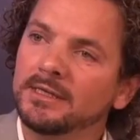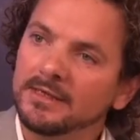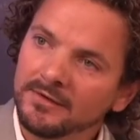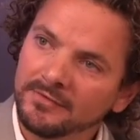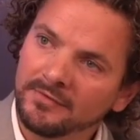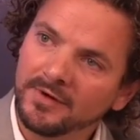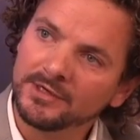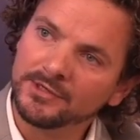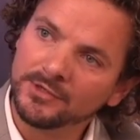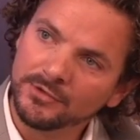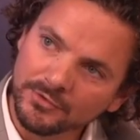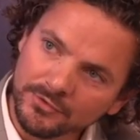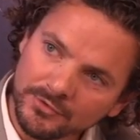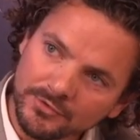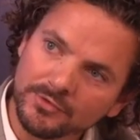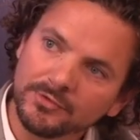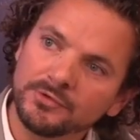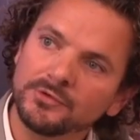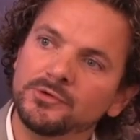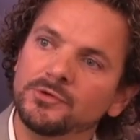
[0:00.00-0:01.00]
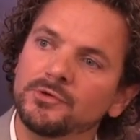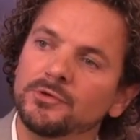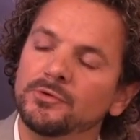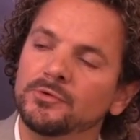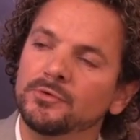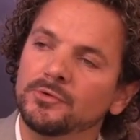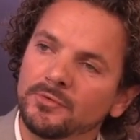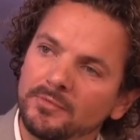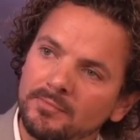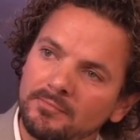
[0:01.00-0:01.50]
in the vessel to
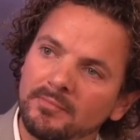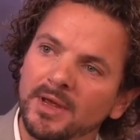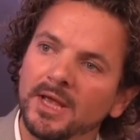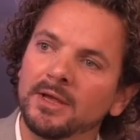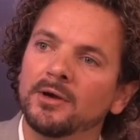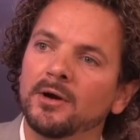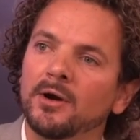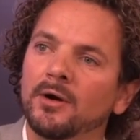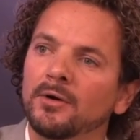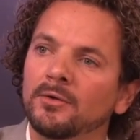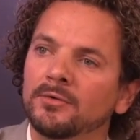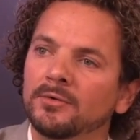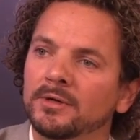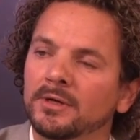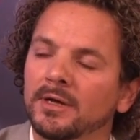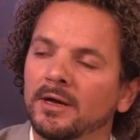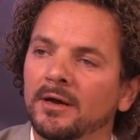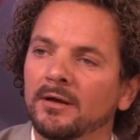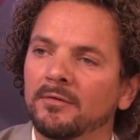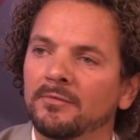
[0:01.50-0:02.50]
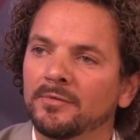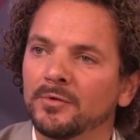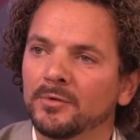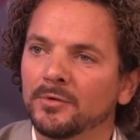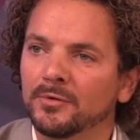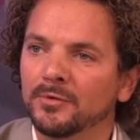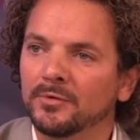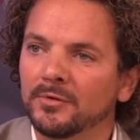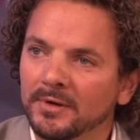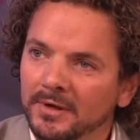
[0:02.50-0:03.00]
make your own uh,
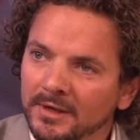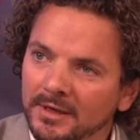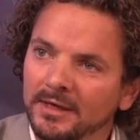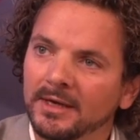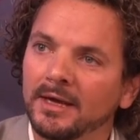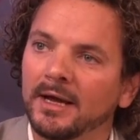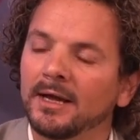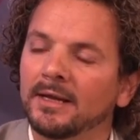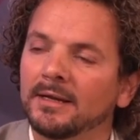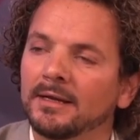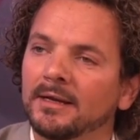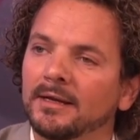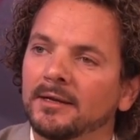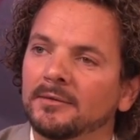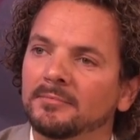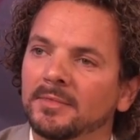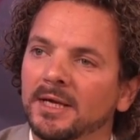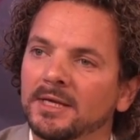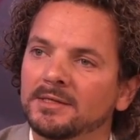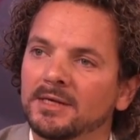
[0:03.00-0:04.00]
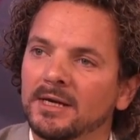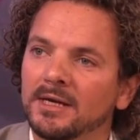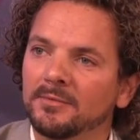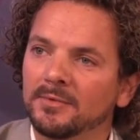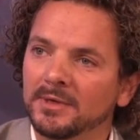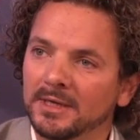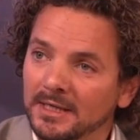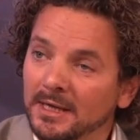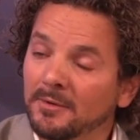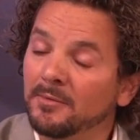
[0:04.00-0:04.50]
fuel and, uh, and sailing
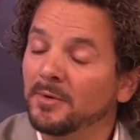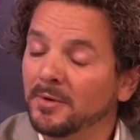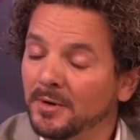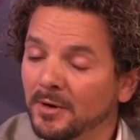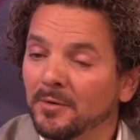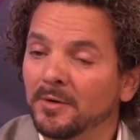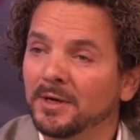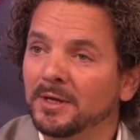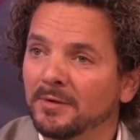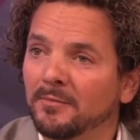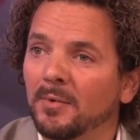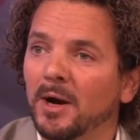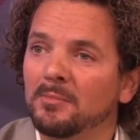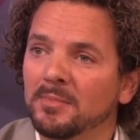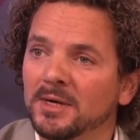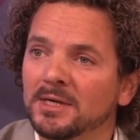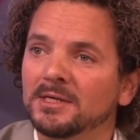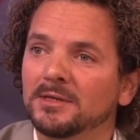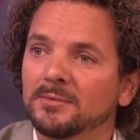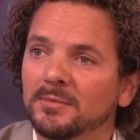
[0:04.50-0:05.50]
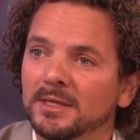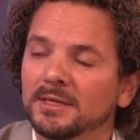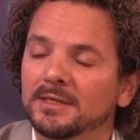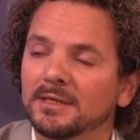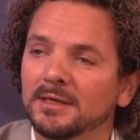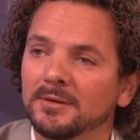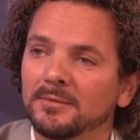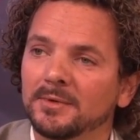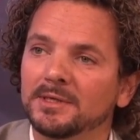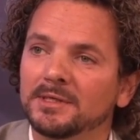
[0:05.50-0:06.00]
with it. And we're already quite busy with, uh,
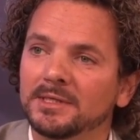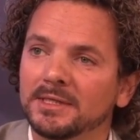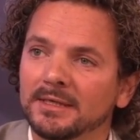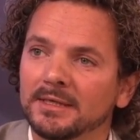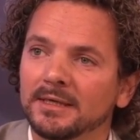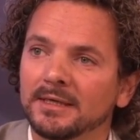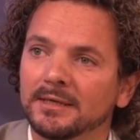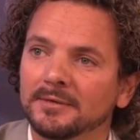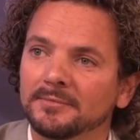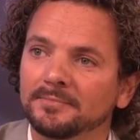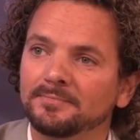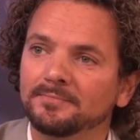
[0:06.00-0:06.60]
with seeing... Uh,